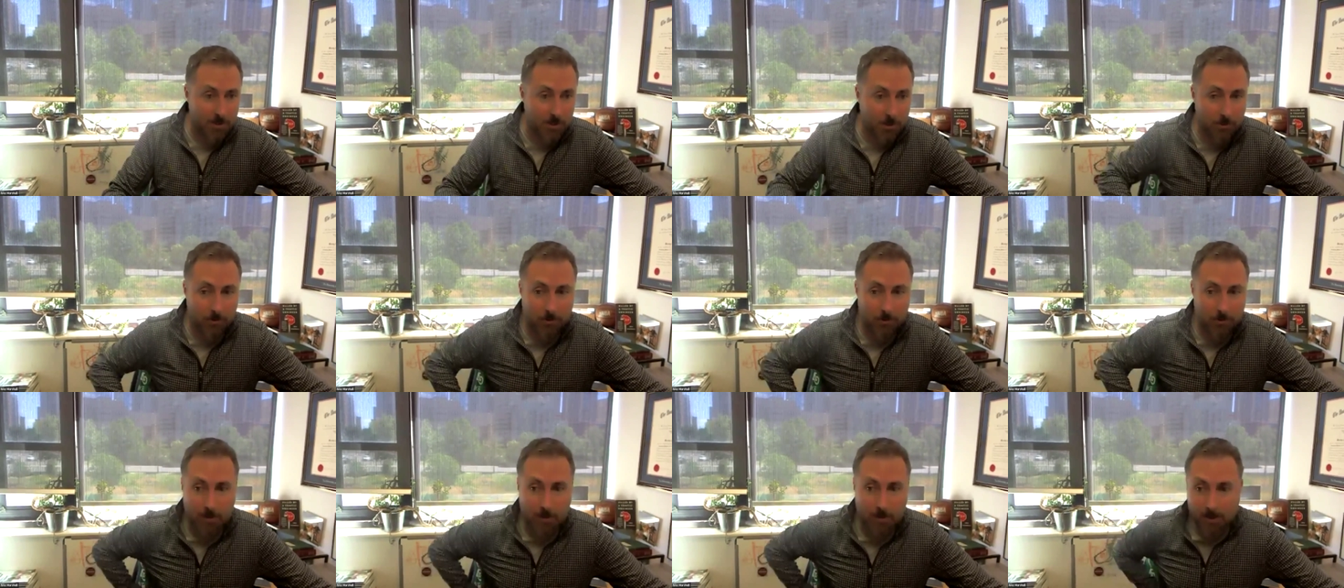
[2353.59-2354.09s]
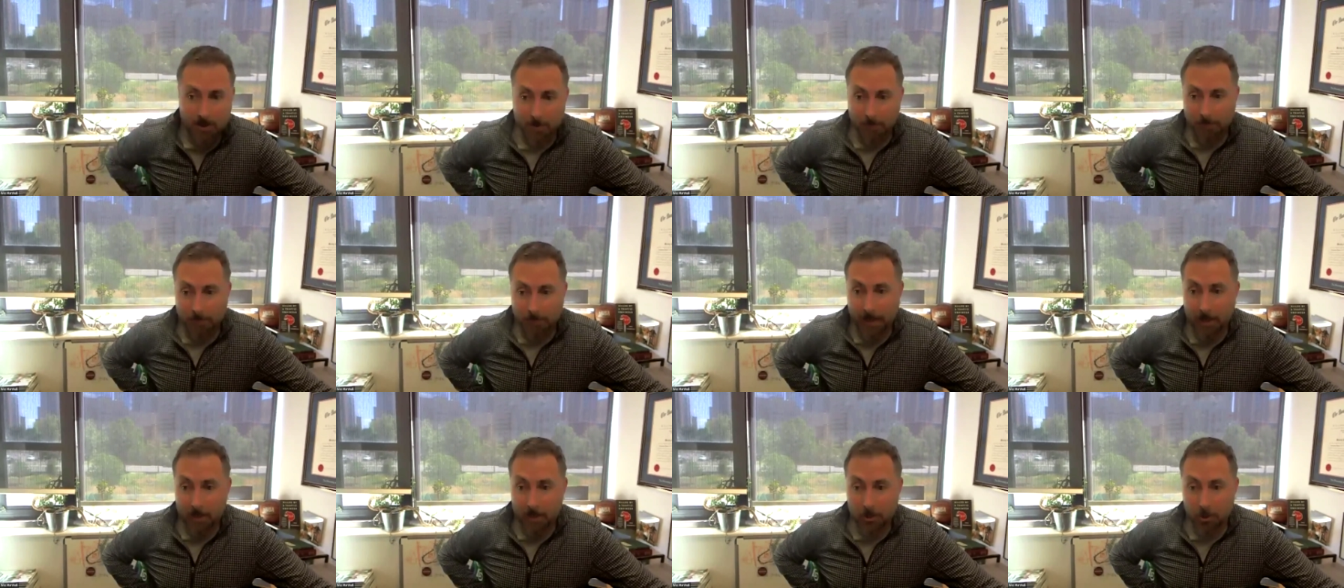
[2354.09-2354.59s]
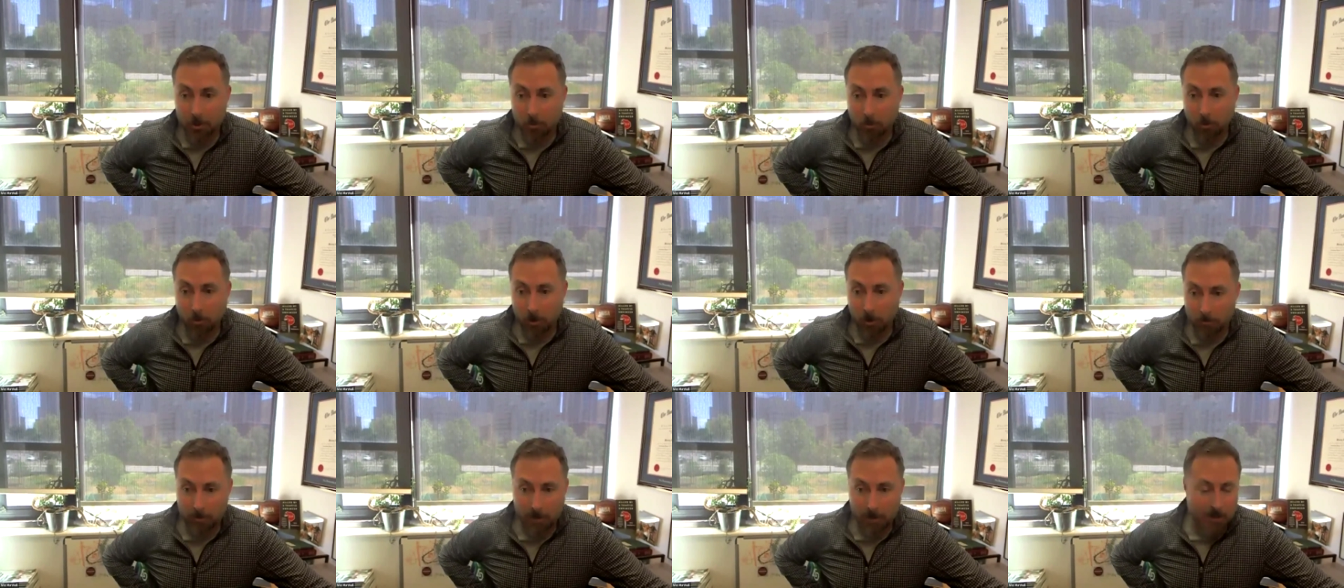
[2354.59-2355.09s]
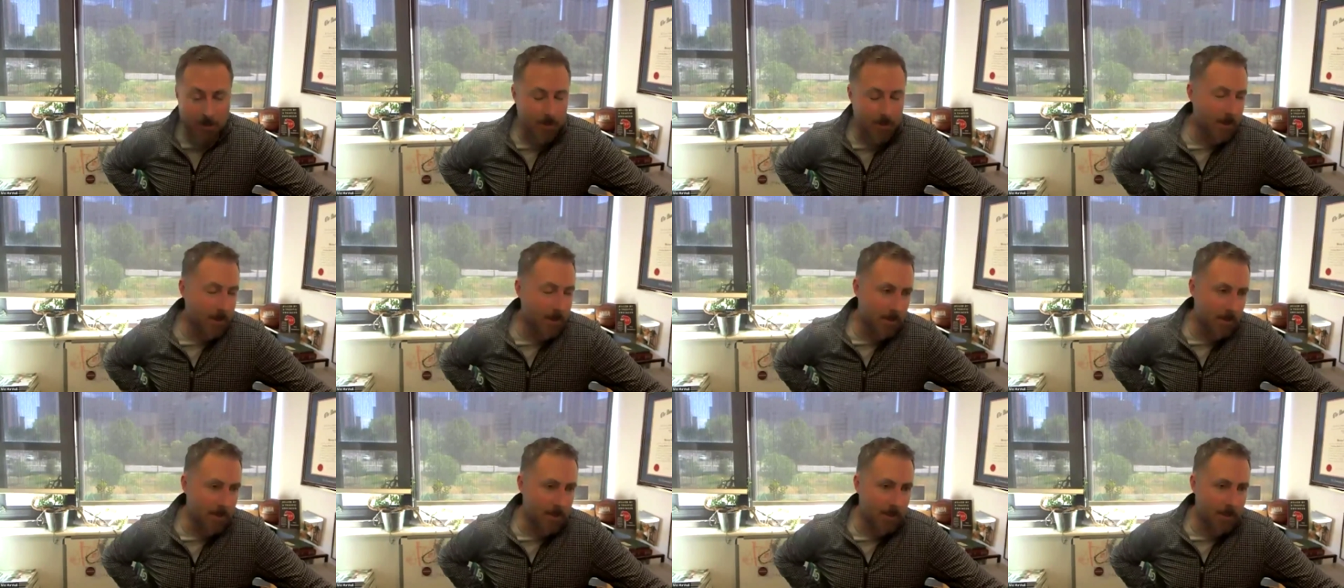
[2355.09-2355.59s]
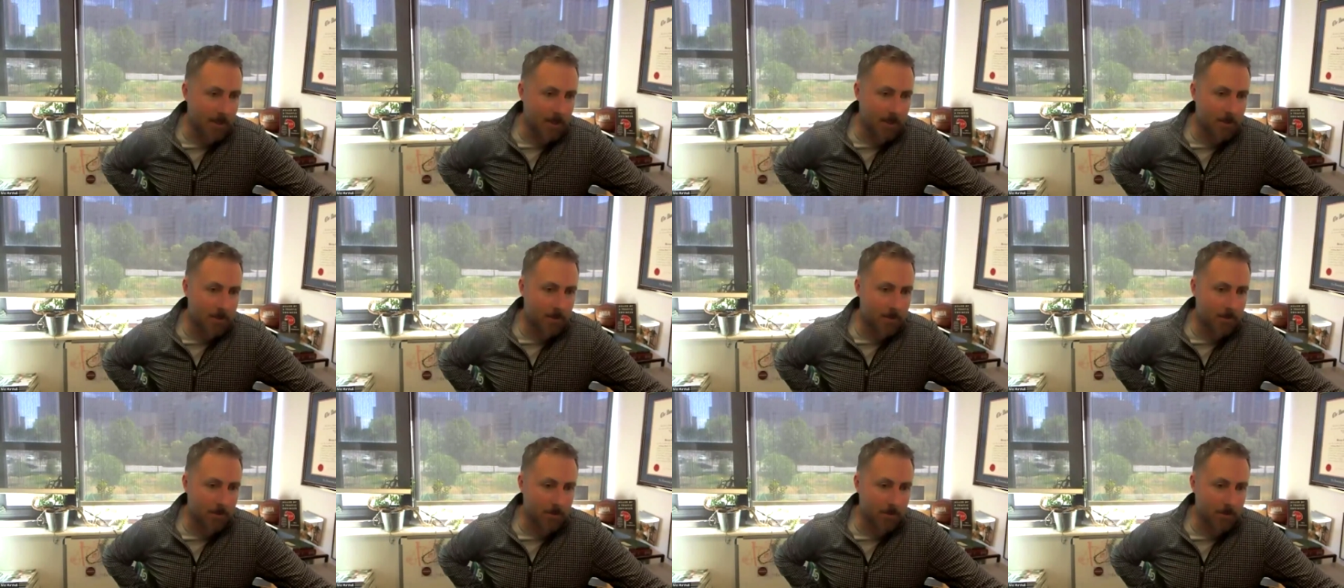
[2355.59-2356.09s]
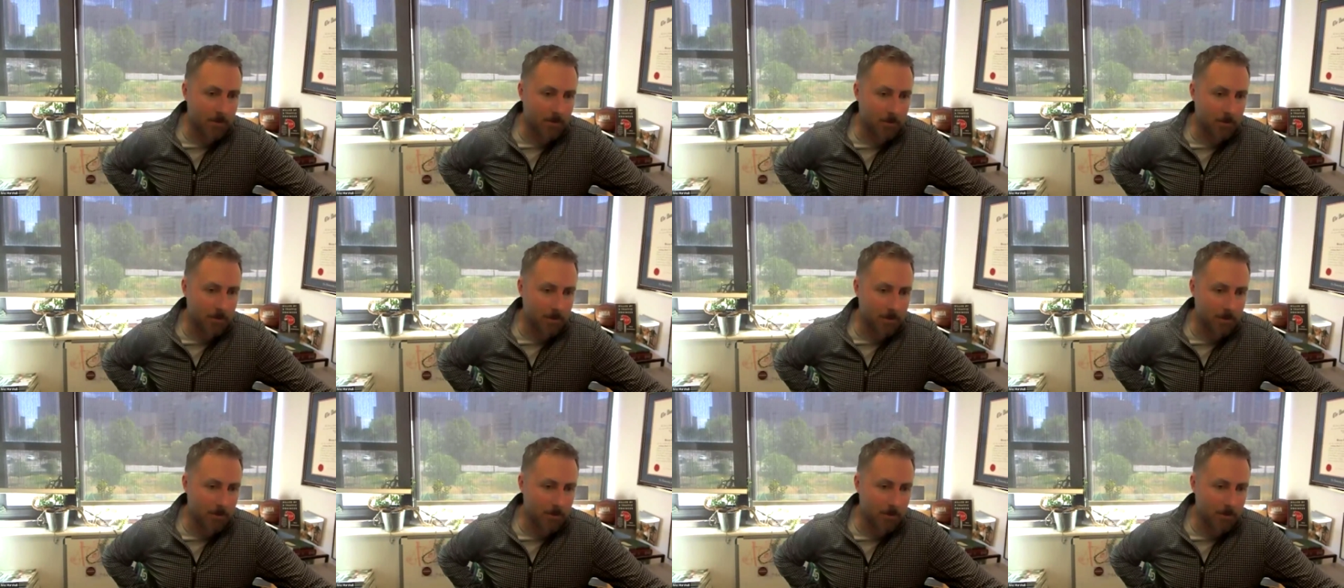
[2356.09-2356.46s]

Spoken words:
So that could work, but I didn't dig into